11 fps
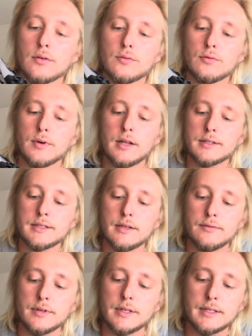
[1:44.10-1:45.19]

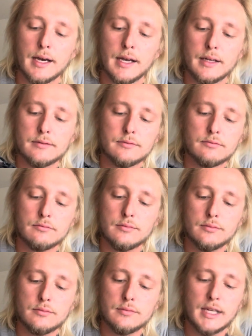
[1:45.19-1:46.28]
relatively tight.
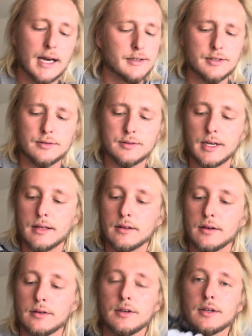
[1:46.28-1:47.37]
Not too tight
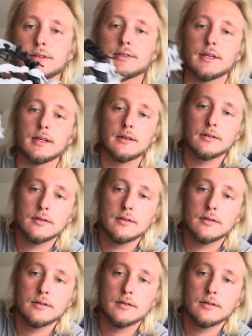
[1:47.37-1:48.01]
though, you can see.